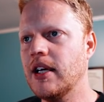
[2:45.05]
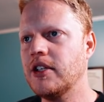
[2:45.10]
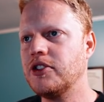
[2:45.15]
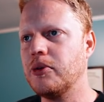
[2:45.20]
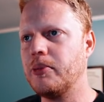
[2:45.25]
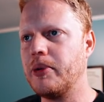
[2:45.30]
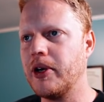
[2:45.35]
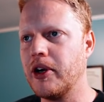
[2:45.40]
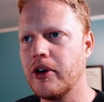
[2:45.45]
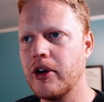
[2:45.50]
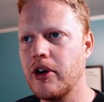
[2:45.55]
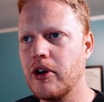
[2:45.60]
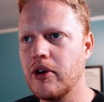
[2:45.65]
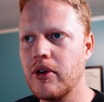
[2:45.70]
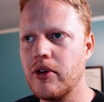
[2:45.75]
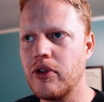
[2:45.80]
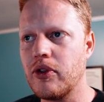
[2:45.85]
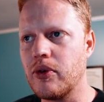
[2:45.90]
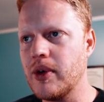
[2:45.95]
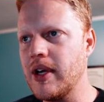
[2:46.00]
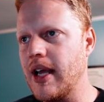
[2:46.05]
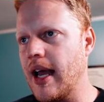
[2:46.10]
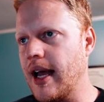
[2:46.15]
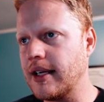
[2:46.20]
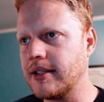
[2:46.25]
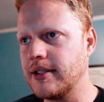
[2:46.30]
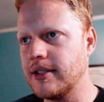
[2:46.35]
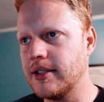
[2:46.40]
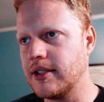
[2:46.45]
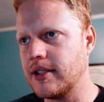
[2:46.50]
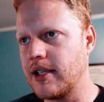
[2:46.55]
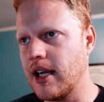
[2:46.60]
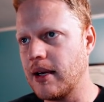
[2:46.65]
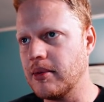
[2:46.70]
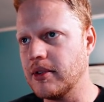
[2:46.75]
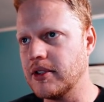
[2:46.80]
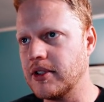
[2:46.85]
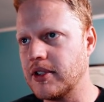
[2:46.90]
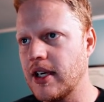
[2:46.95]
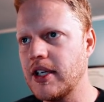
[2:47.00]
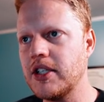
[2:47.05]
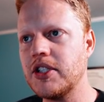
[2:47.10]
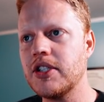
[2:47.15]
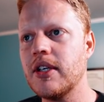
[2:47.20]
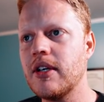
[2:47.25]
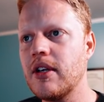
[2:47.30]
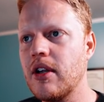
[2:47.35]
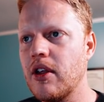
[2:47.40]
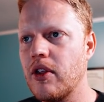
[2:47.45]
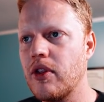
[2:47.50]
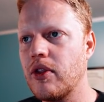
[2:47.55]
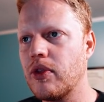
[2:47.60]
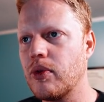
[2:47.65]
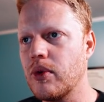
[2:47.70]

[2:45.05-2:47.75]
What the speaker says: Superior 3-axis stabilization,